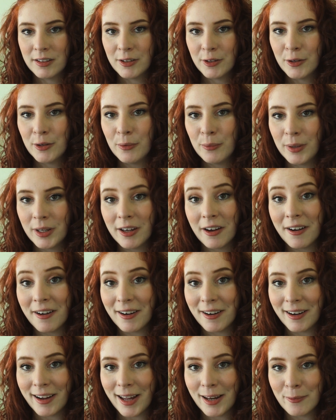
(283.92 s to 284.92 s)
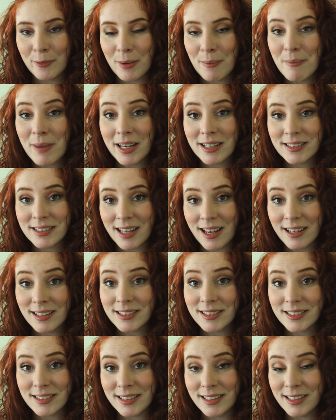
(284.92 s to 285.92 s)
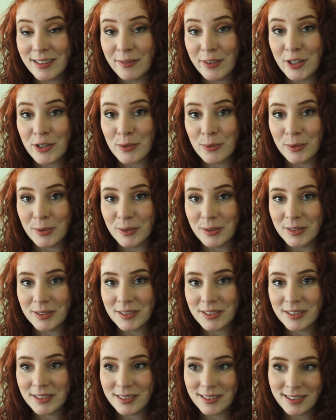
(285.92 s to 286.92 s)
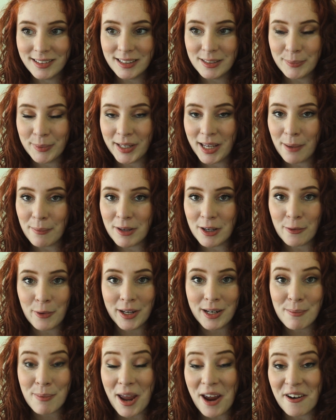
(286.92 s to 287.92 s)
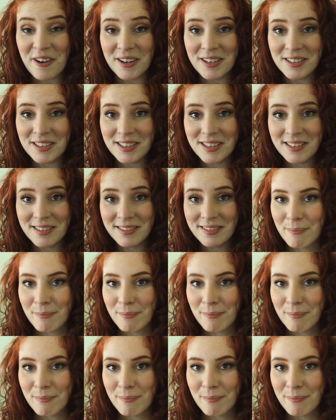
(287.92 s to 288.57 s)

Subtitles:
Who we are and what makes us individuals is becoming quite apparent.